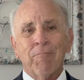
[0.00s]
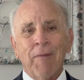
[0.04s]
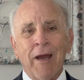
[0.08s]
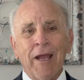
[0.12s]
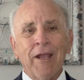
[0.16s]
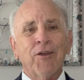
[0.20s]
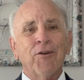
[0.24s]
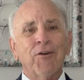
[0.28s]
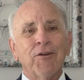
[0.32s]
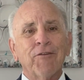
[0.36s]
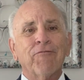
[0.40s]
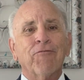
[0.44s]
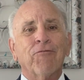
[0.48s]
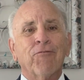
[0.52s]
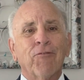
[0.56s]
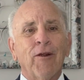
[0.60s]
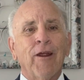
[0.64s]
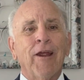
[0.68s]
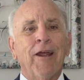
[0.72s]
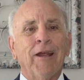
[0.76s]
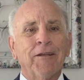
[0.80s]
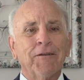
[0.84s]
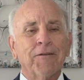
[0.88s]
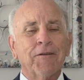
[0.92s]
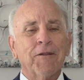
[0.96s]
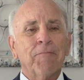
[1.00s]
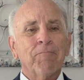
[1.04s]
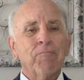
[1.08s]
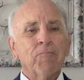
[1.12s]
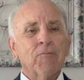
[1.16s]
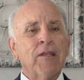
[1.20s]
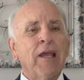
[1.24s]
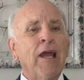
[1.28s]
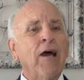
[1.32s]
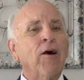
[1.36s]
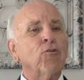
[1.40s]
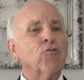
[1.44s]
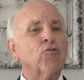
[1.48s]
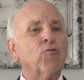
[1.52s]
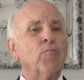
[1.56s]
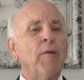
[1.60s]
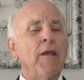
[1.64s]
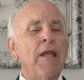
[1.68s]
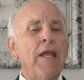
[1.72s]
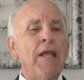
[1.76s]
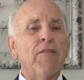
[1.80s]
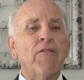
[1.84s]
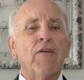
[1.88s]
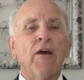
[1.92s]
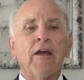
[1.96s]
my good friend tells
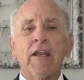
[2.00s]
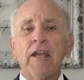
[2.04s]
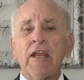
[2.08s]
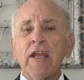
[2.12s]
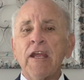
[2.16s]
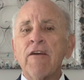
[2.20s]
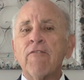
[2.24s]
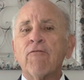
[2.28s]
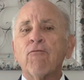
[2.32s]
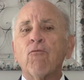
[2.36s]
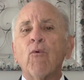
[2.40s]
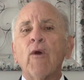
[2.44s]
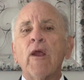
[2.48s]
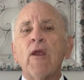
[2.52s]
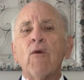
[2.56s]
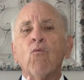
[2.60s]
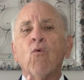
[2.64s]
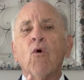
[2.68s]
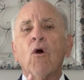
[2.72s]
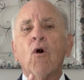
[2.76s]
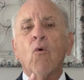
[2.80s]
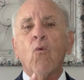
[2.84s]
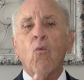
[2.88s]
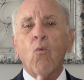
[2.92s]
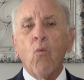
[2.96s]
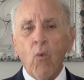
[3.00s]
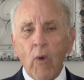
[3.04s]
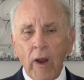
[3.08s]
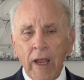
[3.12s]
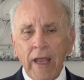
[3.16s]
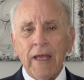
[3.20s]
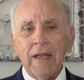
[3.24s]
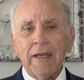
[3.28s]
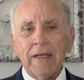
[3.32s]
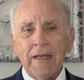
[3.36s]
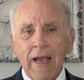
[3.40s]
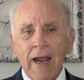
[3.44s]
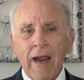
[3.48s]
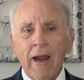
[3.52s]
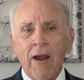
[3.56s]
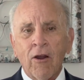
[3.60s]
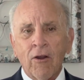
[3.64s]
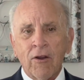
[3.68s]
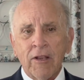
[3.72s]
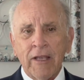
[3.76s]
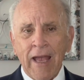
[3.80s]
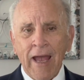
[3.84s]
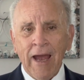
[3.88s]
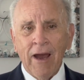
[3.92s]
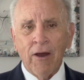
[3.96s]
me that if we will win
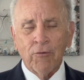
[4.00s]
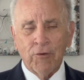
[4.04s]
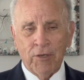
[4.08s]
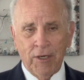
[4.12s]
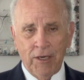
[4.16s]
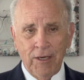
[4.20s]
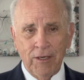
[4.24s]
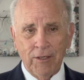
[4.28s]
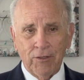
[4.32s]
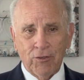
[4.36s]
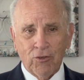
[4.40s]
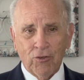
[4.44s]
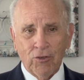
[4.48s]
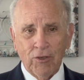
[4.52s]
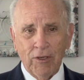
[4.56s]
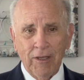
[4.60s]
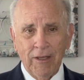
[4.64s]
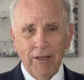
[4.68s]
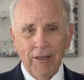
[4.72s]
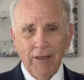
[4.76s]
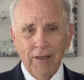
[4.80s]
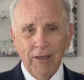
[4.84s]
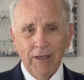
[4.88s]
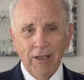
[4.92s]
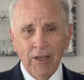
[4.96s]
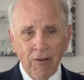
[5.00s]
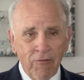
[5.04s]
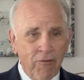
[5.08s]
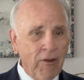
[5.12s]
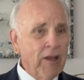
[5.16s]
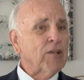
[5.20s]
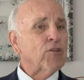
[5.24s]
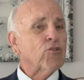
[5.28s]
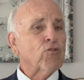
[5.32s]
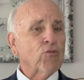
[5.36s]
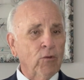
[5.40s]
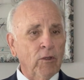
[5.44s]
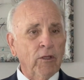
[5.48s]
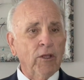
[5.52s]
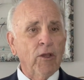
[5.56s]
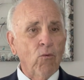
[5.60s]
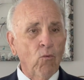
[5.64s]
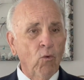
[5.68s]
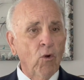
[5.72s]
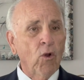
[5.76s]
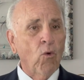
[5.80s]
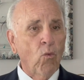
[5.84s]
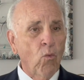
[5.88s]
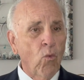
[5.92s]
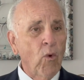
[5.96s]
our counties, eventually
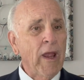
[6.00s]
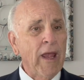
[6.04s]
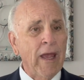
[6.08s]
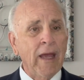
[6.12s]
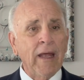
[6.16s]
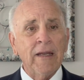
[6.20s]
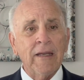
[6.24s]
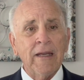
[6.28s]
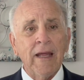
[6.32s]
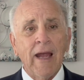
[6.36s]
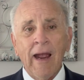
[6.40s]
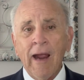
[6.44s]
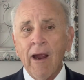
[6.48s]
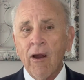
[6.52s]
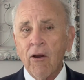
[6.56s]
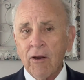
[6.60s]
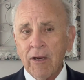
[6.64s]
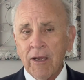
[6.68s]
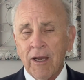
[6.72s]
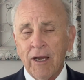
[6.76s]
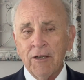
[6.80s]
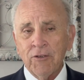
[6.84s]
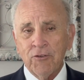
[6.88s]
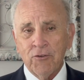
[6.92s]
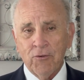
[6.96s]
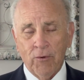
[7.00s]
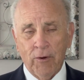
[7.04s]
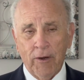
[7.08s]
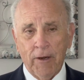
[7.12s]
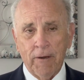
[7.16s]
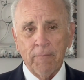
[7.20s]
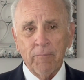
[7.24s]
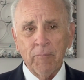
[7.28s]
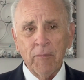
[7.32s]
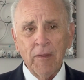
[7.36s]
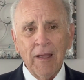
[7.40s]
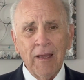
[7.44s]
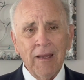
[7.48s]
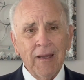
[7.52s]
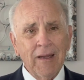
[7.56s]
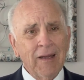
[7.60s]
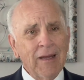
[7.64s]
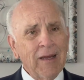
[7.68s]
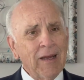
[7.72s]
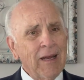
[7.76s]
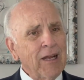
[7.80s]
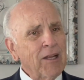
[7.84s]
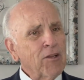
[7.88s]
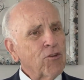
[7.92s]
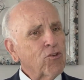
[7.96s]
will win our country.
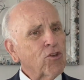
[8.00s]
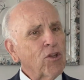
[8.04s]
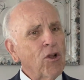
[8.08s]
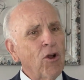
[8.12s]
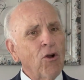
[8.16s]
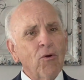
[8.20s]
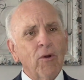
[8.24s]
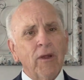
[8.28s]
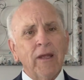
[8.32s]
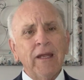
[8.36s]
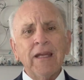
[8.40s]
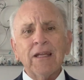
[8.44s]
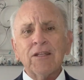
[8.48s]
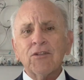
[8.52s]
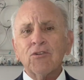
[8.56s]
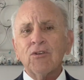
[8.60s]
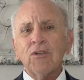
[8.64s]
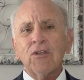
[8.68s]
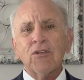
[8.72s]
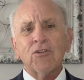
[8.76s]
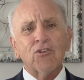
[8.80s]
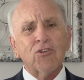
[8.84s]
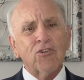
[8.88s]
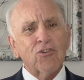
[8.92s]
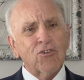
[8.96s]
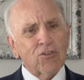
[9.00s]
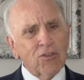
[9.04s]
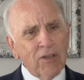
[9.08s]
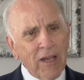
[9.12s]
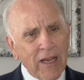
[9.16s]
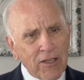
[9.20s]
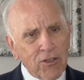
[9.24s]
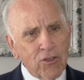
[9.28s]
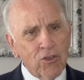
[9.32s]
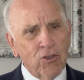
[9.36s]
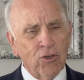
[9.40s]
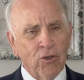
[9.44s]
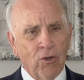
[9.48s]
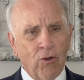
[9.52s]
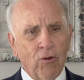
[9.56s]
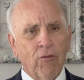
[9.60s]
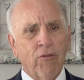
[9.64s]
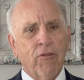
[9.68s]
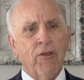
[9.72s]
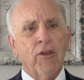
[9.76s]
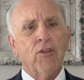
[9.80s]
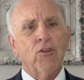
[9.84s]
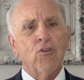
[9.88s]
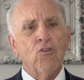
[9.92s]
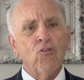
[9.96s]
And so it's essential
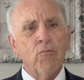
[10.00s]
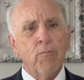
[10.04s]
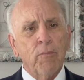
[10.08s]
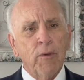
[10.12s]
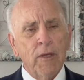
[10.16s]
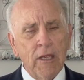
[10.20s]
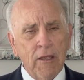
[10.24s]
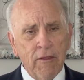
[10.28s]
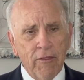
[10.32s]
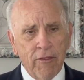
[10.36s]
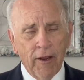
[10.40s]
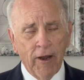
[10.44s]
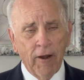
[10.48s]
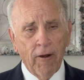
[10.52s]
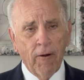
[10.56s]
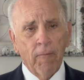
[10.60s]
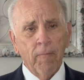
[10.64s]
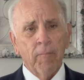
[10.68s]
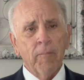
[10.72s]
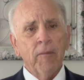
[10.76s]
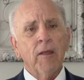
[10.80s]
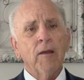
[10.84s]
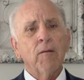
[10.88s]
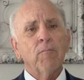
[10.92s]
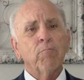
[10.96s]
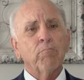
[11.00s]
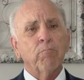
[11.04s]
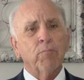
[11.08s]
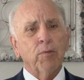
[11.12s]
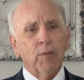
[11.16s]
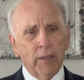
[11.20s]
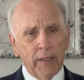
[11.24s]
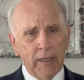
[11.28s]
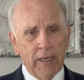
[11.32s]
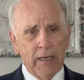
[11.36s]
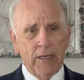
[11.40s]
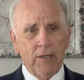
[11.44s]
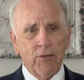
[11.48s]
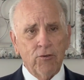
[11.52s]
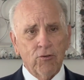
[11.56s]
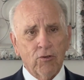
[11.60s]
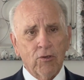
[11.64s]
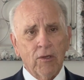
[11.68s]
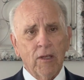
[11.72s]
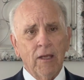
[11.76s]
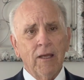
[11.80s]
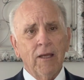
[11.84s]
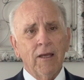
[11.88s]
that you be there. Please